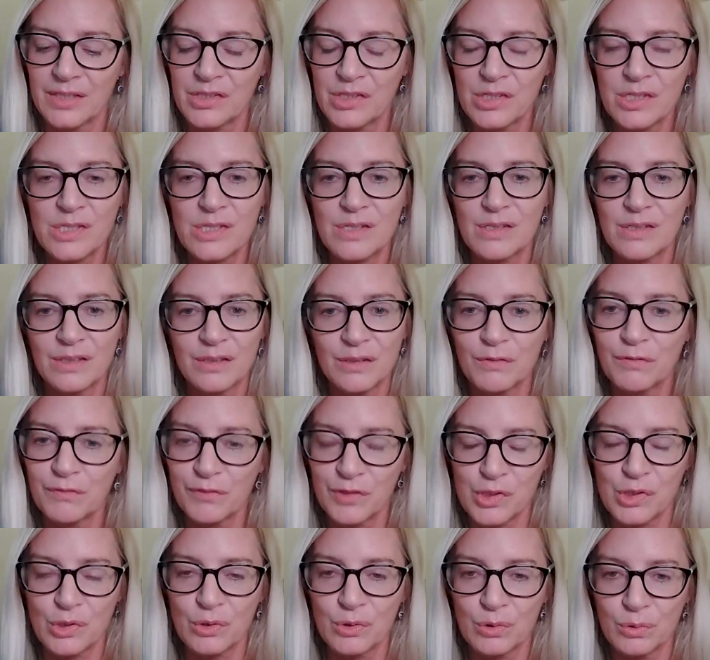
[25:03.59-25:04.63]
just in a
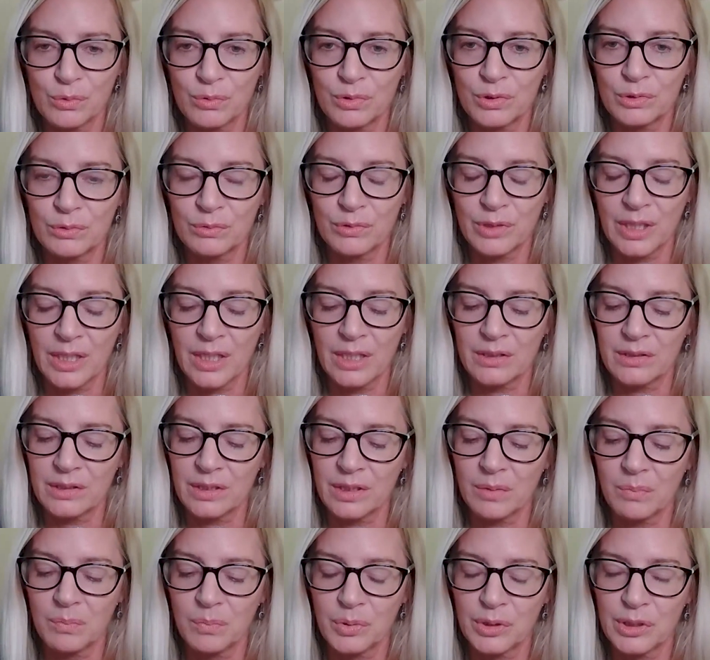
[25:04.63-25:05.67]
physical world
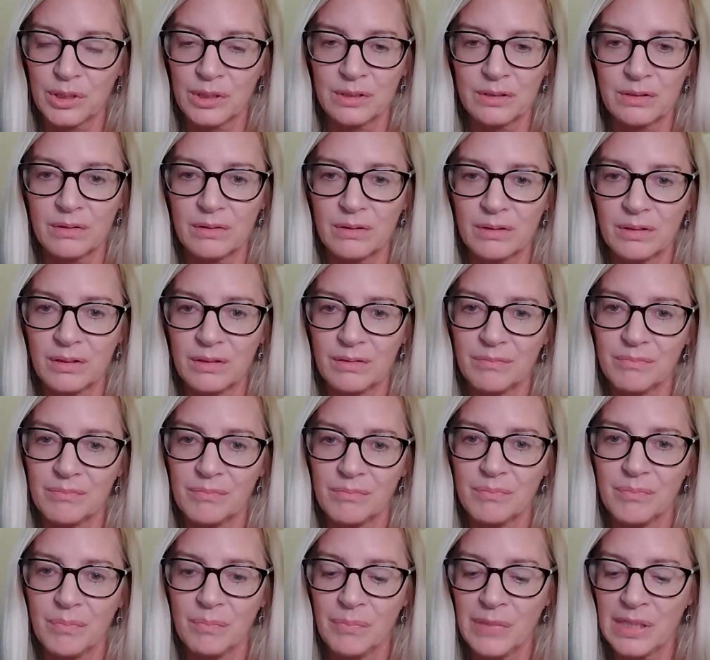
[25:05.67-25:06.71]
reality, but
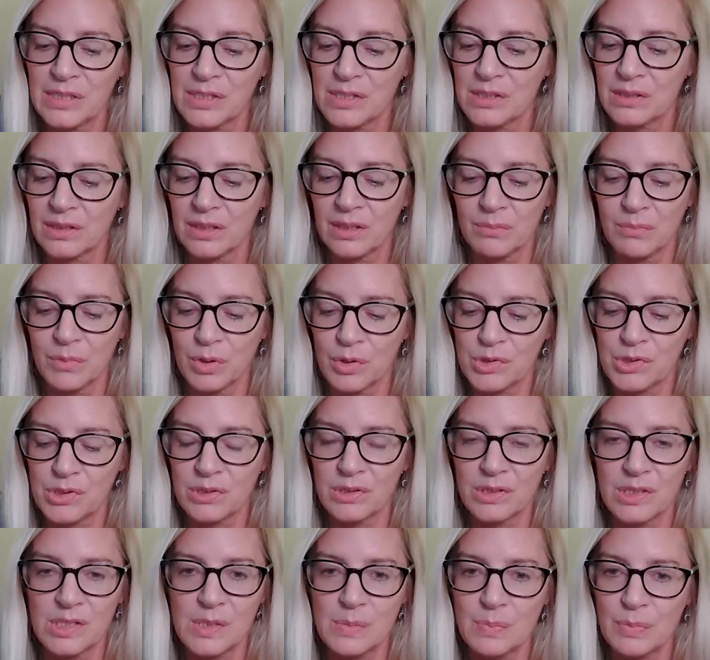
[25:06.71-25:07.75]
mentally,
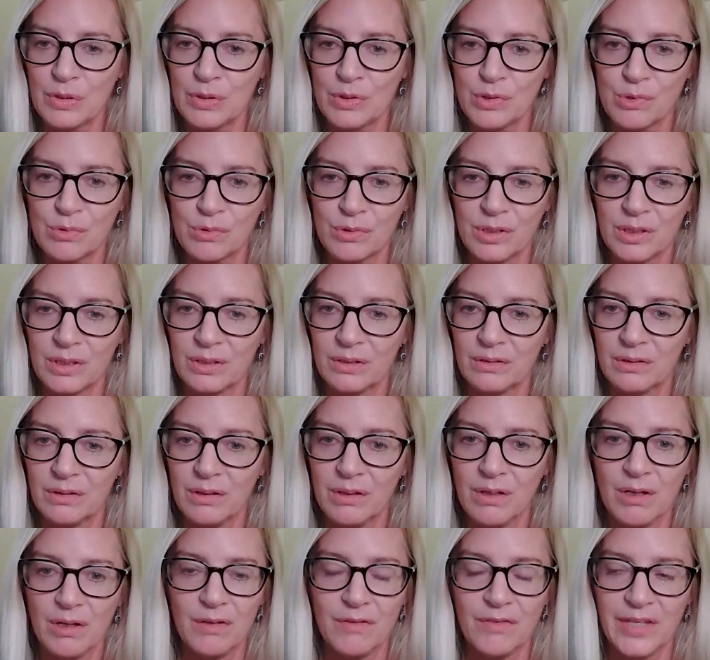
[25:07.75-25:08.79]
emotionally, spiritually,
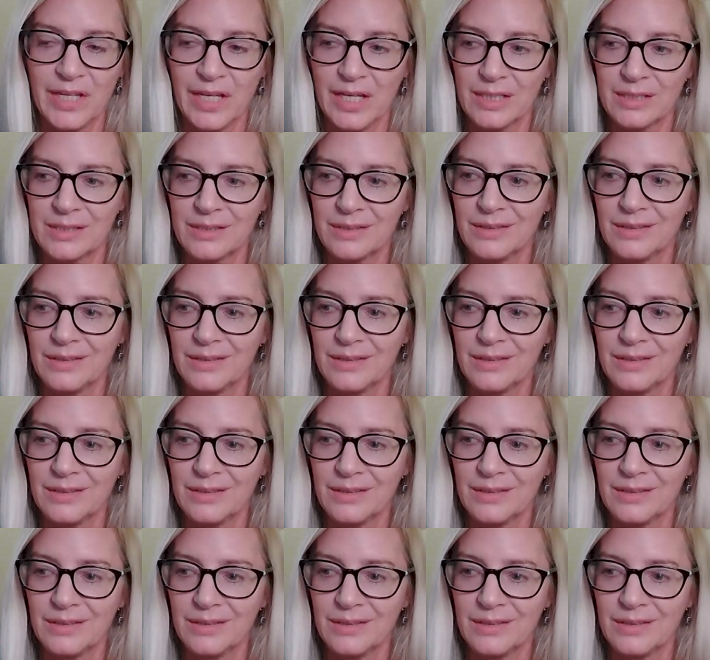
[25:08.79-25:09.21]
all of that.